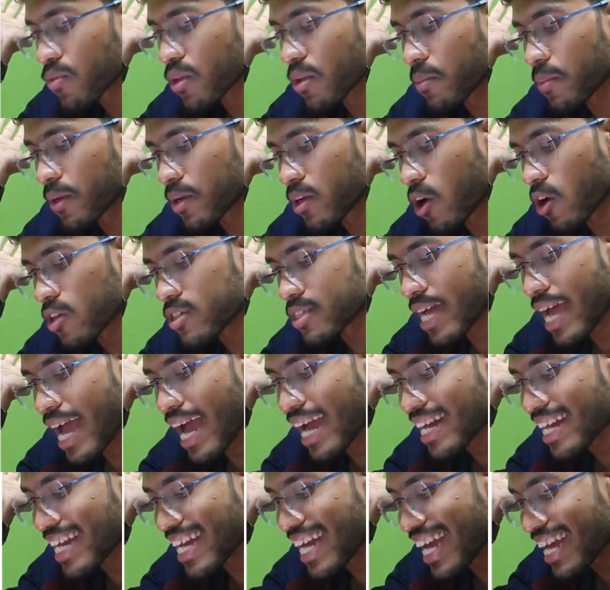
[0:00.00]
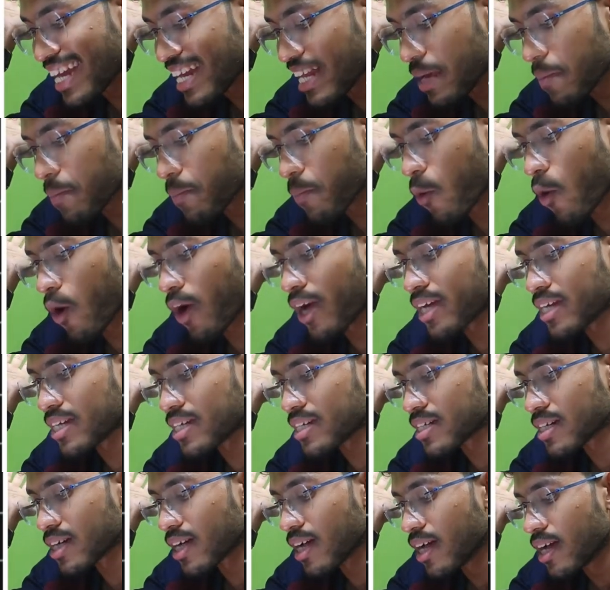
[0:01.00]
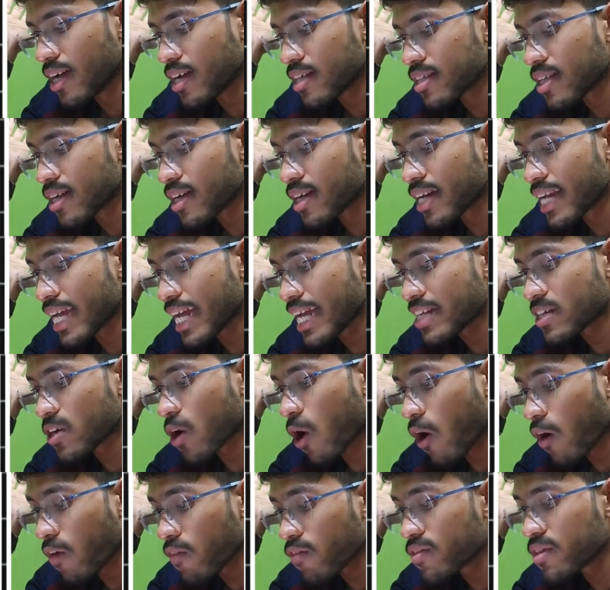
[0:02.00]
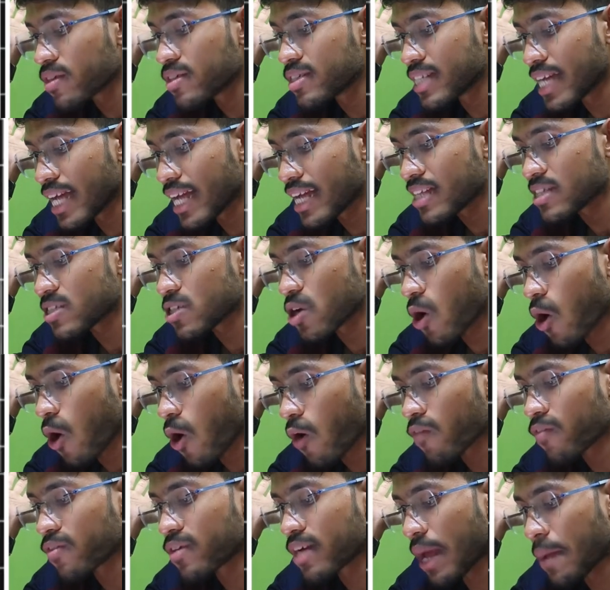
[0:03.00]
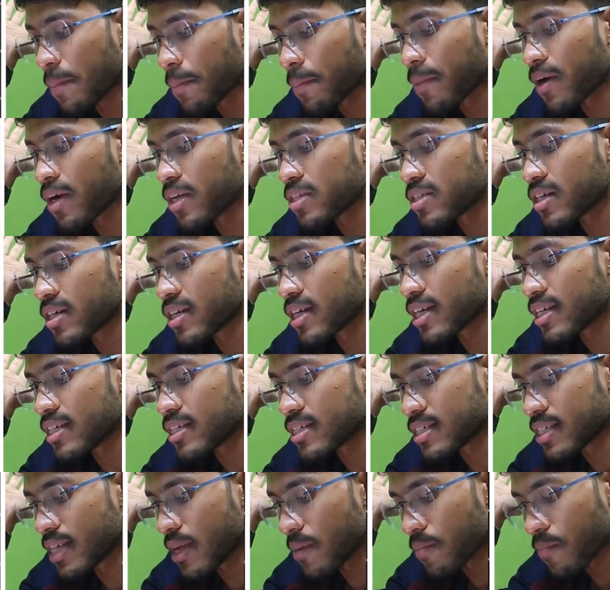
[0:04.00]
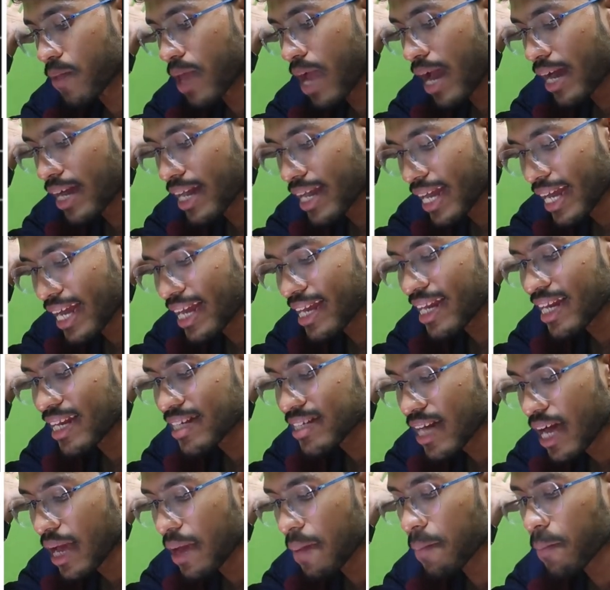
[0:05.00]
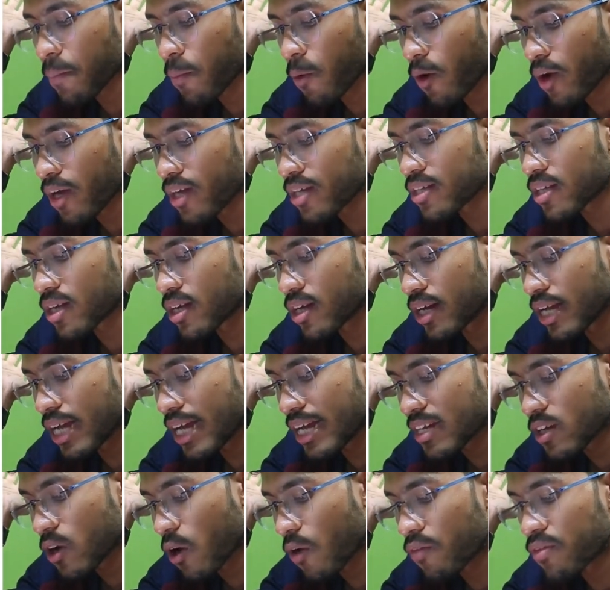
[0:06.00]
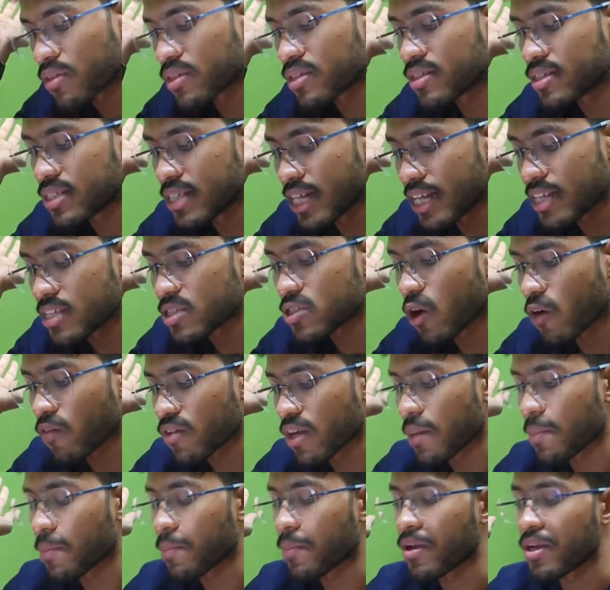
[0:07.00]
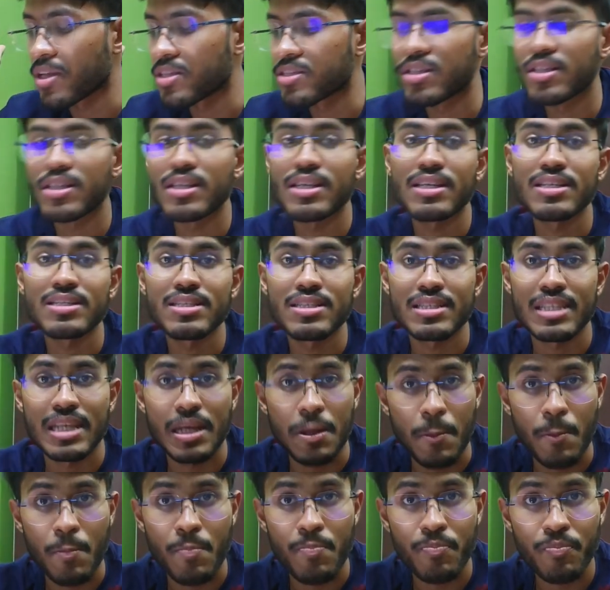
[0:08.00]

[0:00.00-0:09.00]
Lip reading: Because at any point, the rate of change of temperature is same. At any time point, the rate of change of temperature is same.